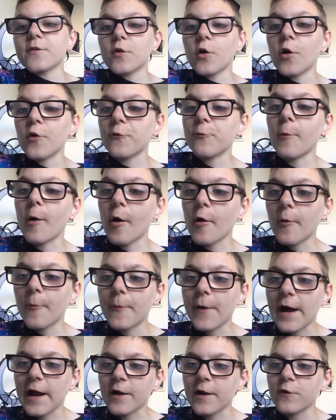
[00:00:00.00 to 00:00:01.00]
Guys,
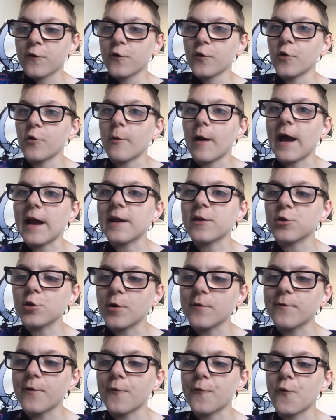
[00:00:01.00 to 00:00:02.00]
welcome back to
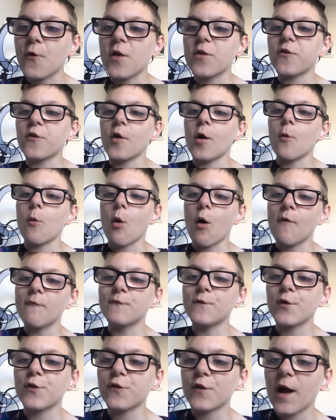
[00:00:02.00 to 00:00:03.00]
another video
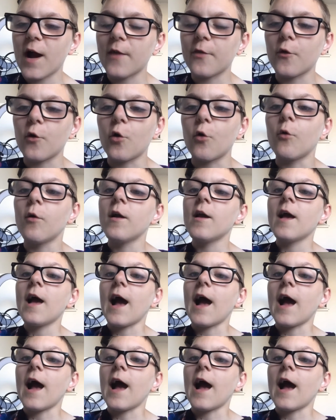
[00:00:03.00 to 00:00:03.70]
on the channel,